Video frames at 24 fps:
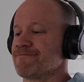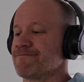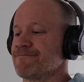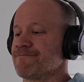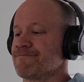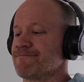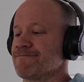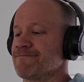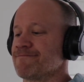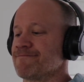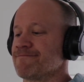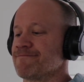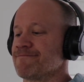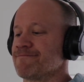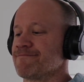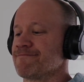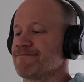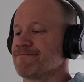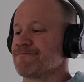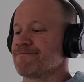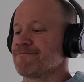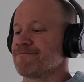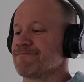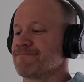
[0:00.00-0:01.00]

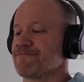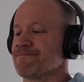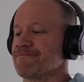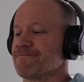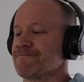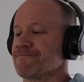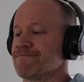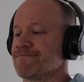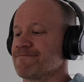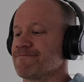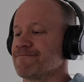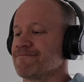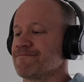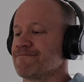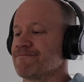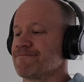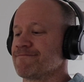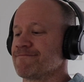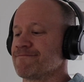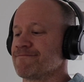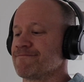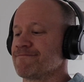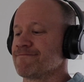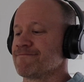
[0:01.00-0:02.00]

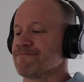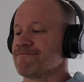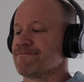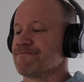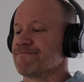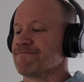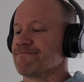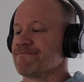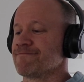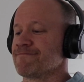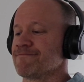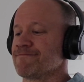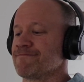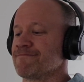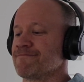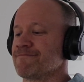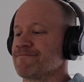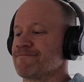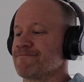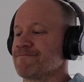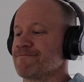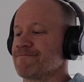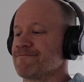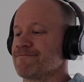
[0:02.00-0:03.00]

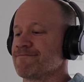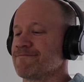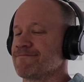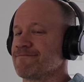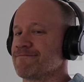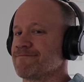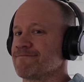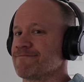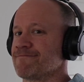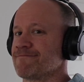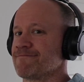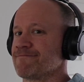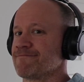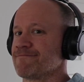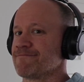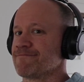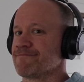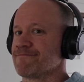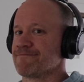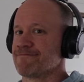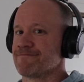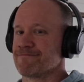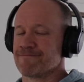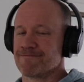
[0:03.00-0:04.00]

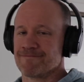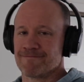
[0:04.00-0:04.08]
This person isn't speaking.